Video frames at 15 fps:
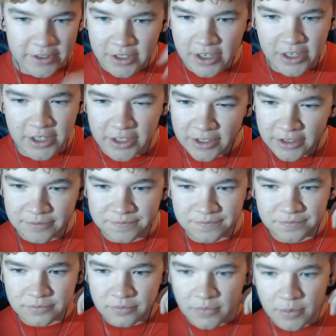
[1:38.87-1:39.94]
Uh,
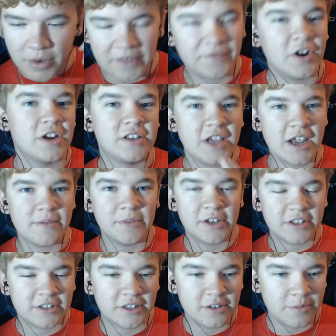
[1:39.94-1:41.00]
my friend Damon
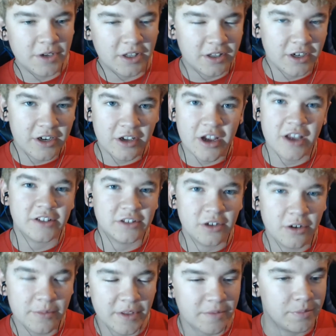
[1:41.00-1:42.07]
is going to be there. You guys know
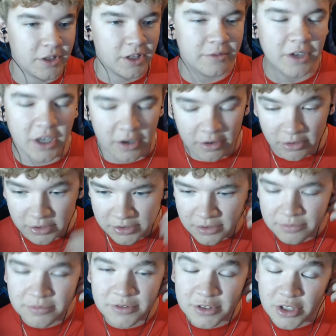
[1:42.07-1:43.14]
him as... Bl oh,
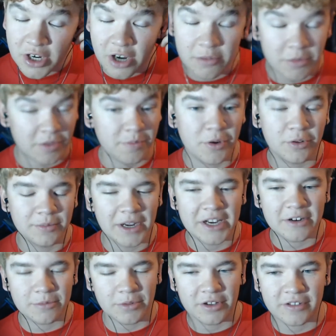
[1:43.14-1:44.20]
I almost pulled my
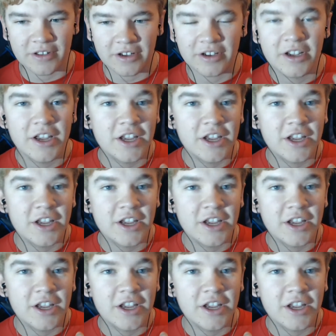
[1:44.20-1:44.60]
earbuds out.